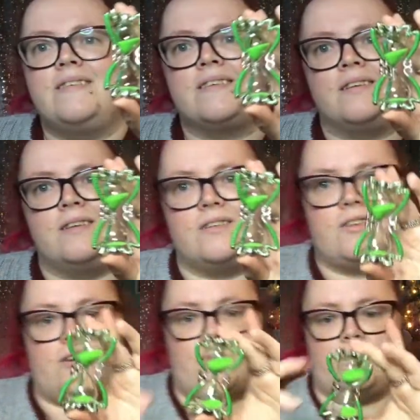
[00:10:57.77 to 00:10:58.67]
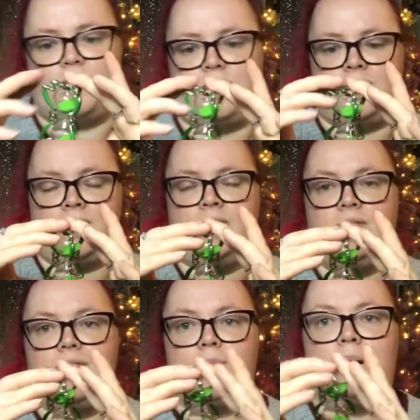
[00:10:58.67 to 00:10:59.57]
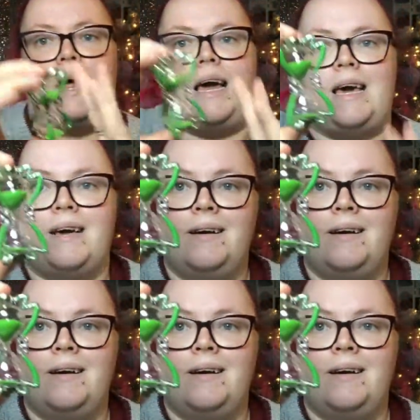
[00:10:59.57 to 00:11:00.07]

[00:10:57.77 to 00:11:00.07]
gonna look so good on display,